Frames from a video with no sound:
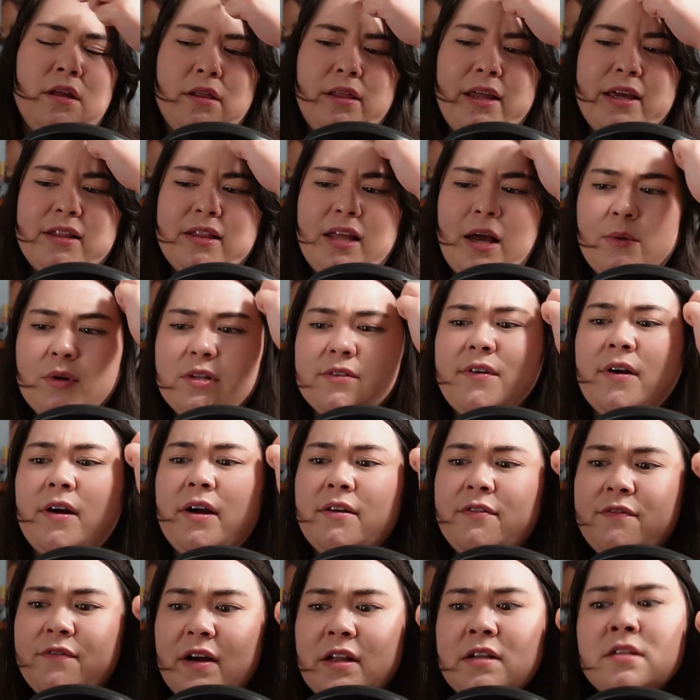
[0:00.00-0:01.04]
like that was
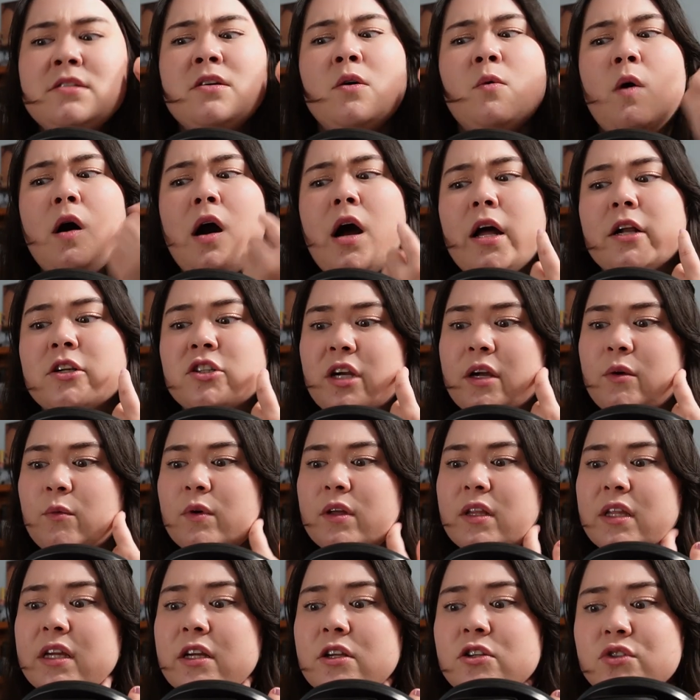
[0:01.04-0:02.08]
very fun to watch i
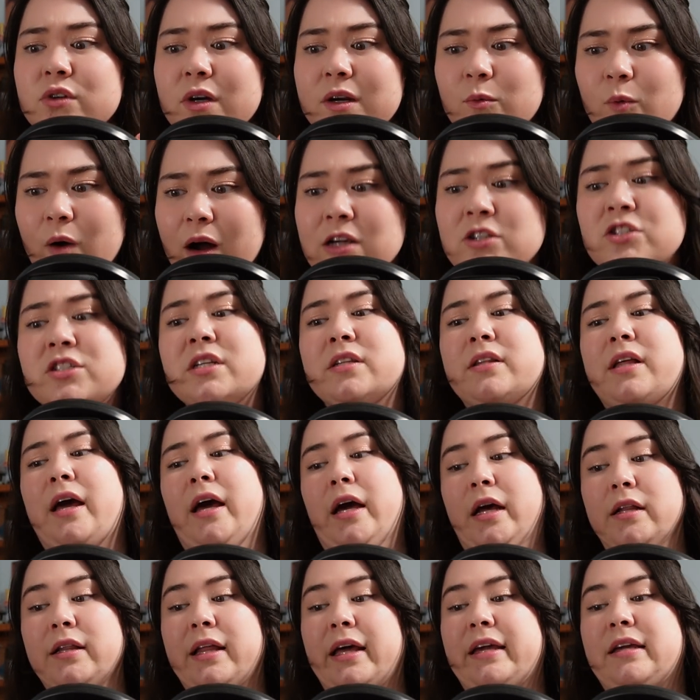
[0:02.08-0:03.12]
really enjoyed watching
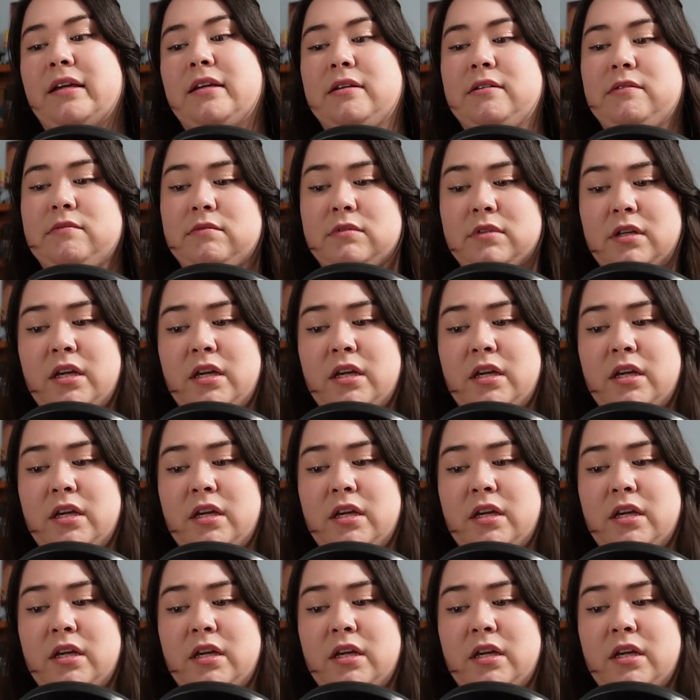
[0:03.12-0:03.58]
that like